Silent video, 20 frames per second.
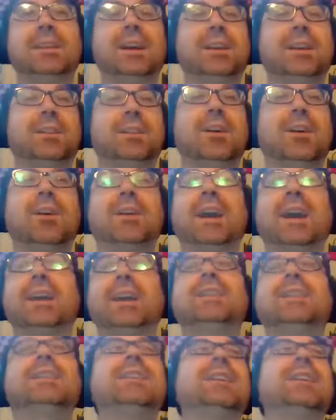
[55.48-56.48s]
look, okay,
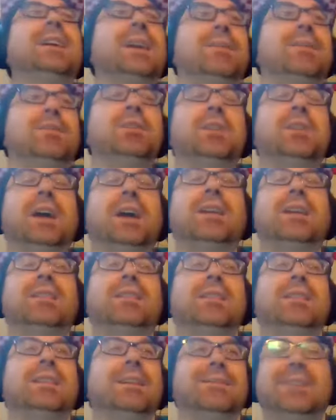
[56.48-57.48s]
if you
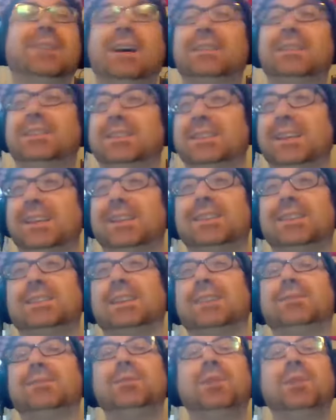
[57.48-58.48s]
I'll just say this.
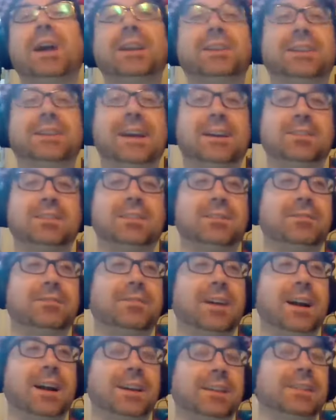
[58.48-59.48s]
If you light your house on
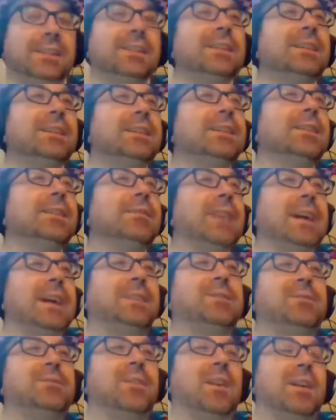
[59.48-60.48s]
fire,
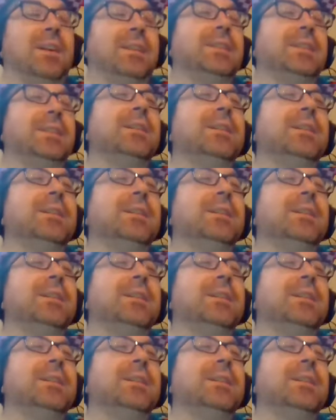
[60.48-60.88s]
that's fine.